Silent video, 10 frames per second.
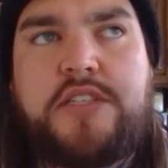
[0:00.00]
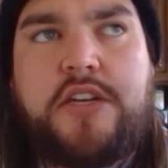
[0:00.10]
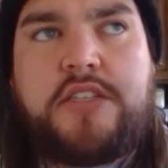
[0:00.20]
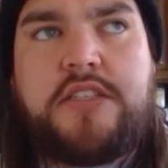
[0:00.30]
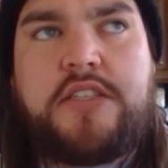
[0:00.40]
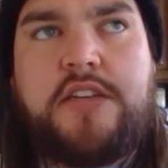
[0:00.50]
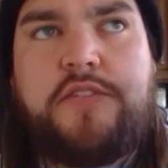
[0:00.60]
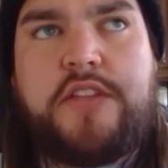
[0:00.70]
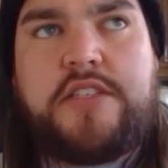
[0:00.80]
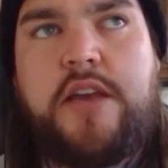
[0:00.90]
toxicity for
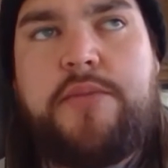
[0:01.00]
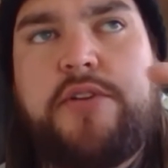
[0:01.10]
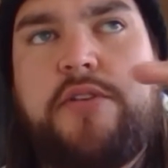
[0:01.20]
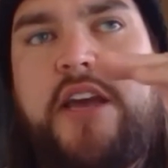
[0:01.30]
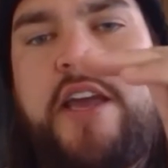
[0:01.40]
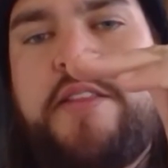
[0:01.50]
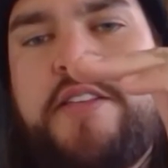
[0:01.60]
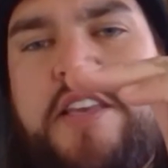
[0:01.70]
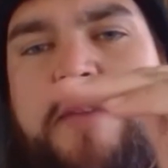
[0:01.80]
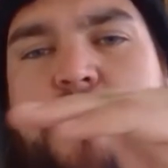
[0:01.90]
this chemical and
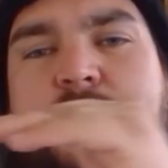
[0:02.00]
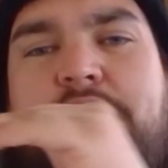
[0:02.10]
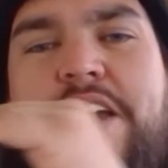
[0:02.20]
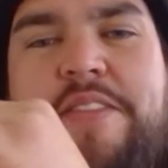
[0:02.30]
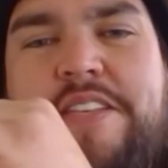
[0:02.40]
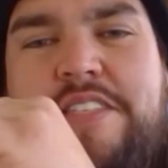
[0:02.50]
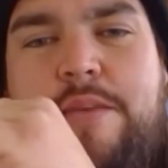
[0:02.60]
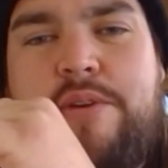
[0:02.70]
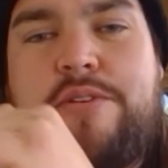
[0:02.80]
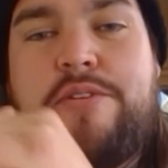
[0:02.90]
this chemical and this
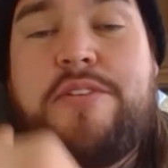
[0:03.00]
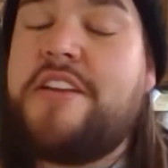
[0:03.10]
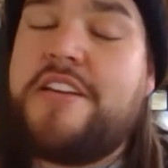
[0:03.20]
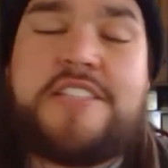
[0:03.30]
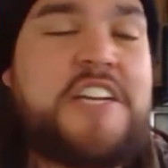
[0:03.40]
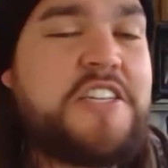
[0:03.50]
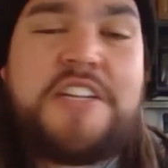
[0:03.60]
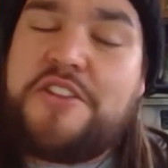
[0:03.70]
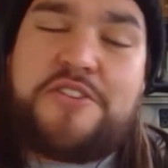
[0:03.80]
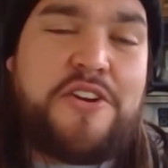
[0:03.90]
chemical,
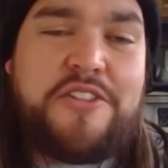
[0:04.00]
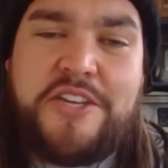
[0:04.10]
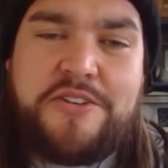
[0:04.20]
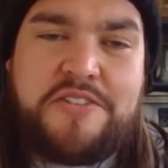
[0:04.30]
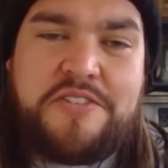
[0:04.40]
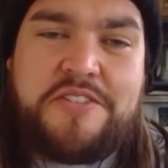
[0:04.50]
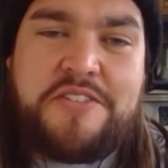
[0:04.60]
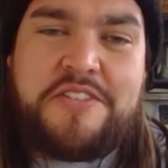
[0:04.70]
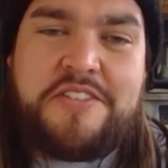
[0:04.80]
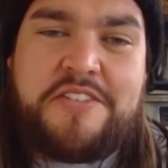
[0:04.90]
technically they're all legal.
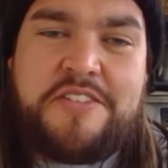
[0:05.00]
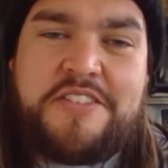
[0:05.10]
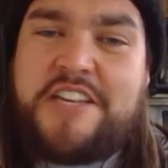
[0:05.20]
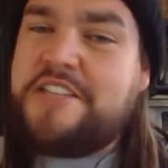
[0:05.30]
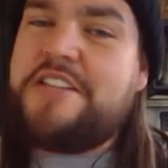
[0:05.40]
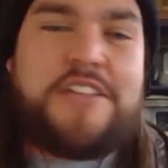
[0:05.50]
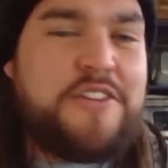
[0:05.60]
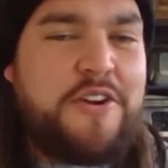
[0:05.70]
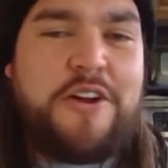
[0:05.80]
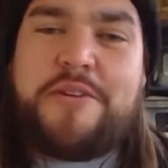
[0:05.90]
Right. Technically
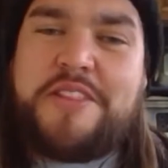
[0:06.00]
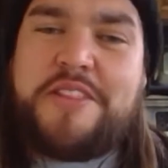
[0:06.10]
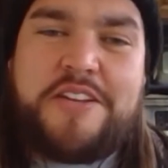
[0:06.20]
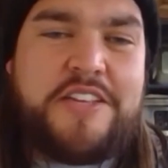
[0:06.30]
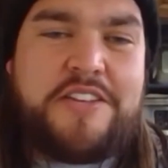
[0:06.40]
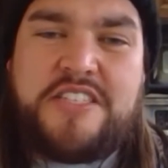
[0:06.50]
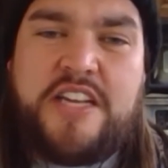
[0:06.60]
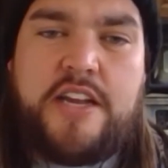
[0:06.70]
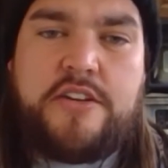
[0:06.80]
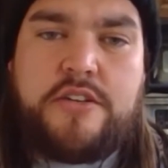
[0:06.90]
they're all within a legal
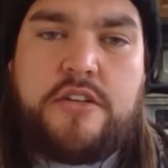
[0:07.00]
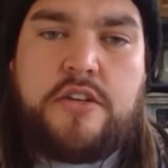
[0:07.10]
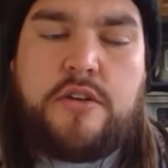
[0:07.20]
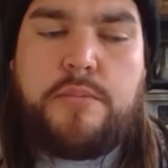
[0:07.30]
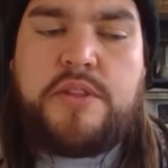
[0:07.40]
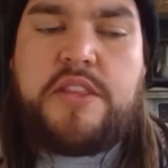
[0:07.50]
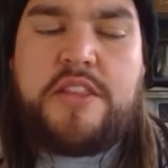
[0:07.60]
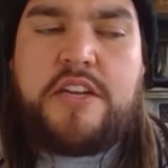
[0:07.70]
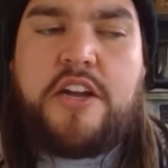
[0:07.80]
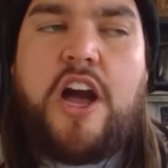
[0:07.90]
standard. But
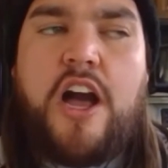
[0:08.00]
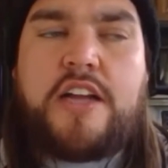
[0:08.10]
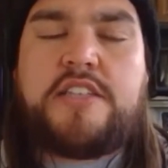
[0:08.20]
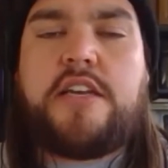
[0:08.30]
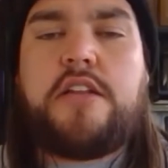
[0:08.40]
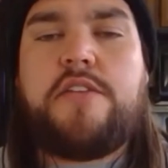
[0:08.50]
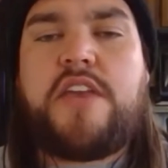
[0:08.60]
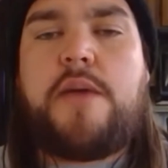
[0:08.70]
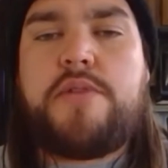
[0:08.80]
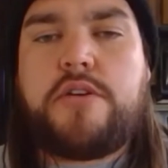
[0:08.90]
the cocktail of
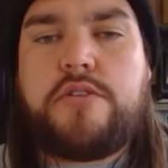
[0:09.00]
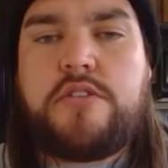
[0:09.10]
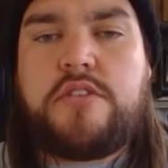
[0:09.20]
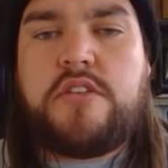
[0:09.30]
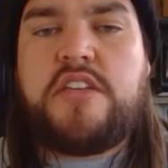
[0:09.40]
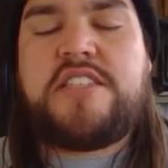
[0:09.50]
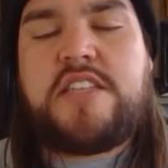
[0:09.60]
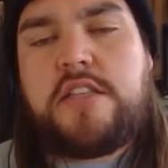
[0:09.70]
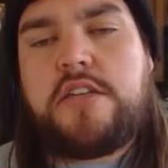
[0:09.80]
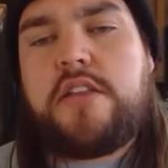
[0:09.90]
chemicals is
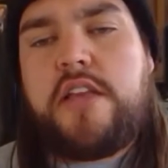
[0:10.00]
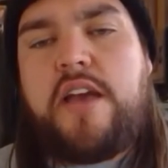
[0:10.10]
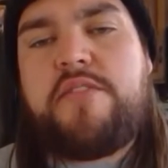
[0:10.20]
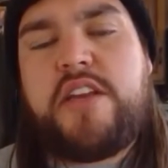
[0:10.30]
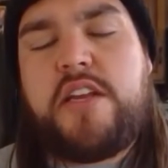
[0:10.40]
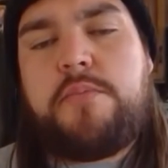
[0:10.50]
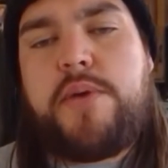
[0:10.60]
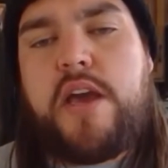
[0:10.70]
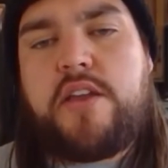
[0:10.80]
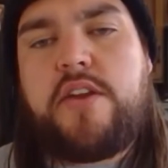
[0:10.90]
clearly having an
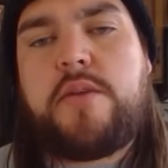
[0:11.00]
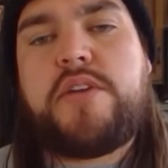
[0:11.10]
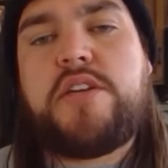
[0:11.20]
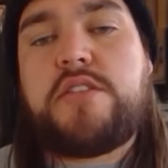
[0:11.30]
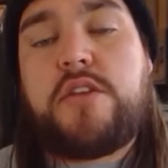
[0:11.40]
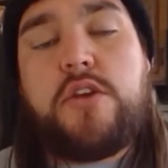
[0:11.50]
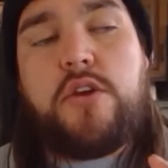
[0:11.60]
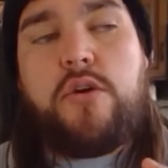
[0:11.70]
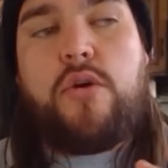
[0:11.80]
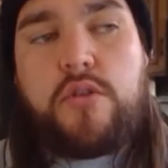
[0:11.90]
impact there because
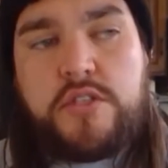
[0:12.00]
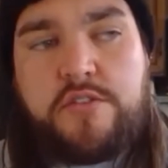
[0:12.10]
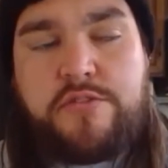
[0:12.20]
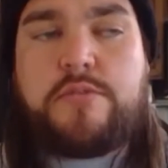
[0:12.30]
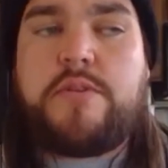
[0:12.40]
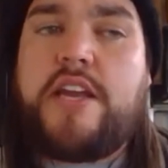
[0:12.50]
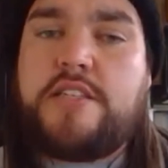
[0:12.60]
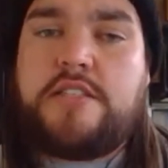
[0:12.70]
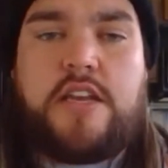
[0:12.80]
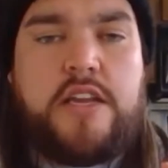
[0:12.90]
holding for
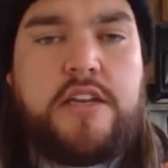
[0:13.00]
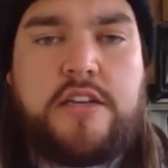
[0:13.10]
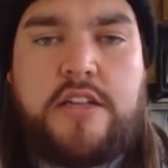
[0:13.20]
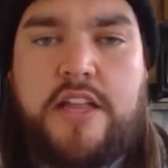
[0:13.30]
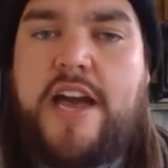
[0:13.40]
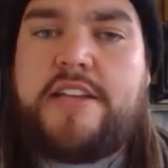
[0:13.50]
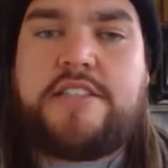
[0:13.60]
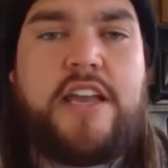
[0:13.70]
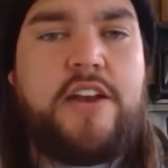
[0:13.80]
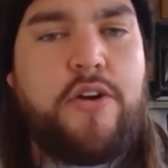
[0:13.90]
race and class
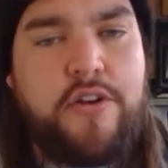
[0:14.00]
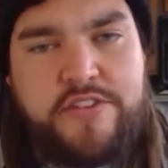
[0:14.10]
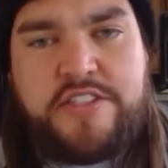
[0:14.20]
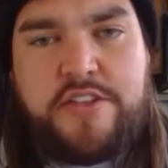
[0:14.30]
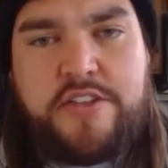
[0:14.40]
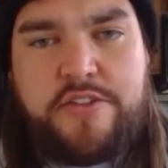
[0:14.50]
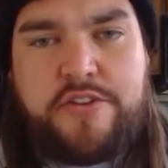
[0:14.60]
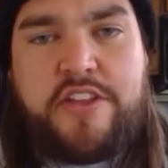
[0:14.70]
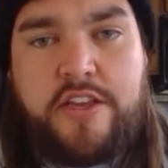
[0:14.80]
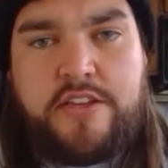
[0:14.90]
and all these other
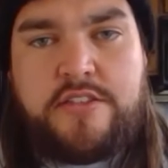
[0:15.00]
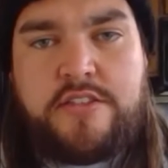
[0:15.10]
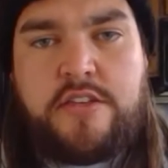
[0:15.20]
things,